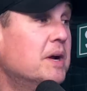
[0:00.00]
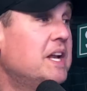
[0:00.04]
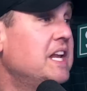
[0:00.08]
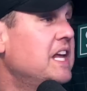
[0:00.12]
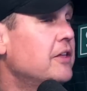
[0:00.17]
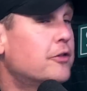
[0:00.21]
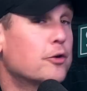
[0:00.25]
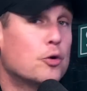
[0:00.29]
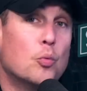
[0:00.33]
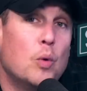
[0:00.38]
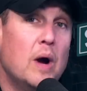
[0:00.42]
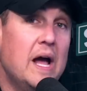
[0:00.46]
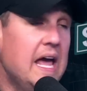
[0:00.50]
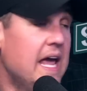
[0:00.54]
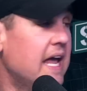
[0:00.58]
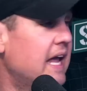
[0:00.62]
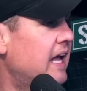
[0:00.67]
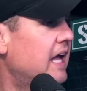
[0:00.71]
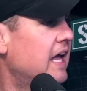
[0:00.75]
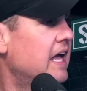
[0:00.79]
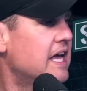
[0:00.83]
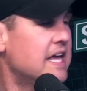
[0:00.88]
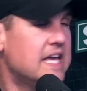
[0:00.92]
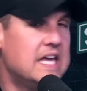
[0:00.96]
but either
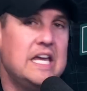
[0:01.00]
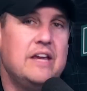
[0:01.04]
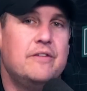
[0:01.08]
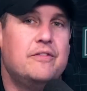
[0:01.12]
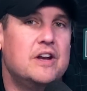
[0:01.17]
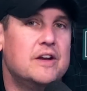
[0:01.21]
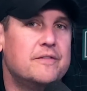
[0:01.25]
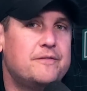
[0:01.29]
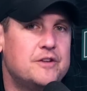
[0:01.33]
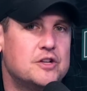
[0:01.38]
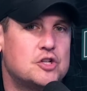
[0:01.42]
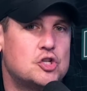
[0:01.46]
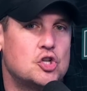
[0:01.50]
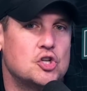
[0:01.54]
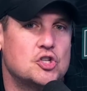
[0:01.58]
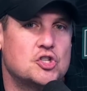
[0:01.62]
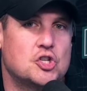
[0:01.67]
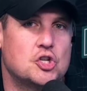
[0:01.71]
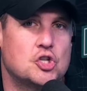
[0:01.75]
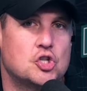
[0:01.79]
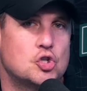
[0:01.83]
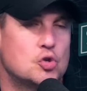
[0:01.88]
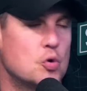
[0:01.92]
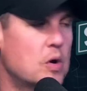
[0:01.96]
way, even if it's
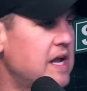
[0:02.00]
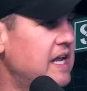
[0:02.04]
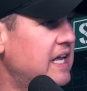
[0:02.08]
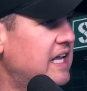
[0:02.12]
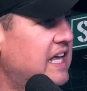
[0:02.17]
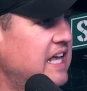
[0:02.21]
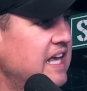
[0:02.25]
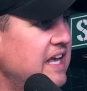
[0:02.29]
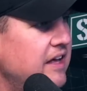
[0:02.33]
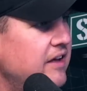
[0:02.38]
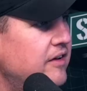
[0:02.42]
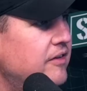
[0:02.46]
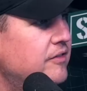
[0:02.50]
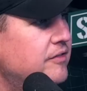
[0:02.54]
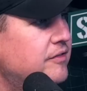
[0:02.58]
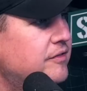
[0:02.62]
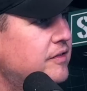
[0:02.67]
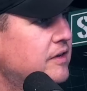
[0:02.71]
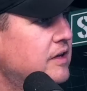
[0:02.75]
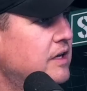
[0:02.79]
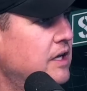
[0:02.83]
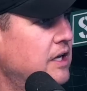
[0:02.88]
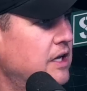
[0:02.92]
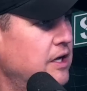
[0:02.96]
just a straight
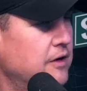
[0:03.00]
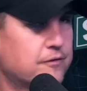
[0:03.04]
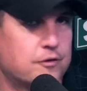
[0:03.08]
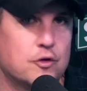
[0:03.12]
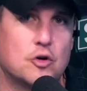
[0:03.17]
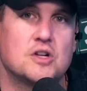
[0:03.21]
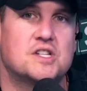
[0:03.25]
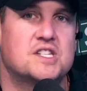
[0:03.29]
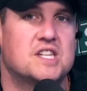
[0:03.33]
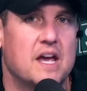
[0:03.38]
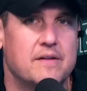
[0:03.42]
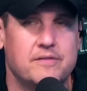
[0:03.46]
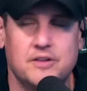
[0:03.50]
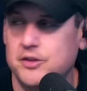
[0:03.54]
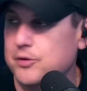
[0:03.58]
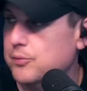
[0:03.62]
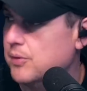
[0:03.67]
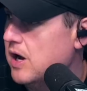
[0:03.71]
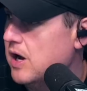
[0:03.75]
give for um, a seventh